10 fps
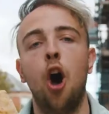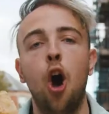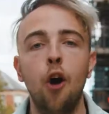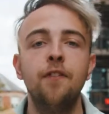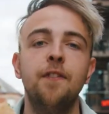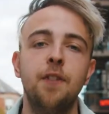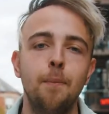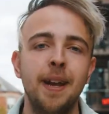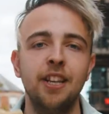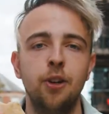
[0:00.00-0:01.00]
Half of the
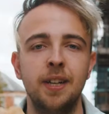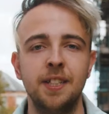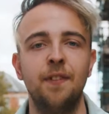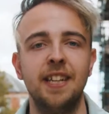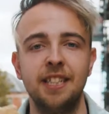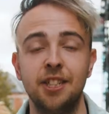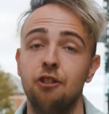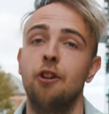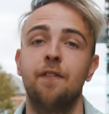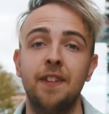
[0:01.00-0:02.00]
menu is veggie
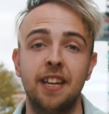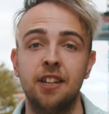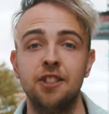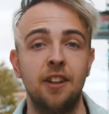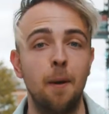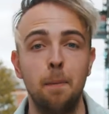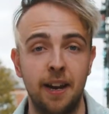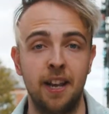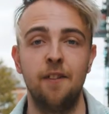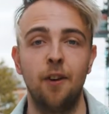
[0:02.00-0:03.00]
stroke vegan, so there are
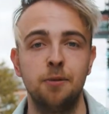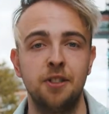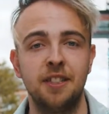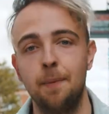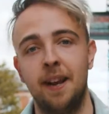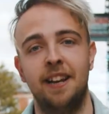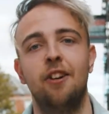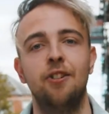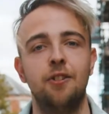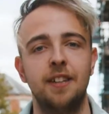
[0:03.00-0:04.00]
plenty of options depending
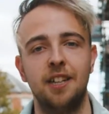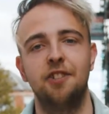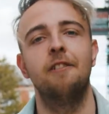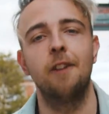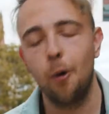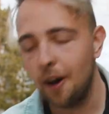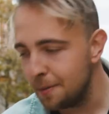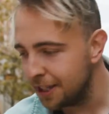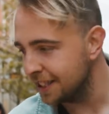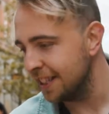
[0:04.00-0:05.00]
on your dietary
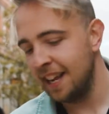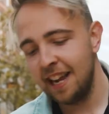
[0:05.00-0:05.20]
requirements.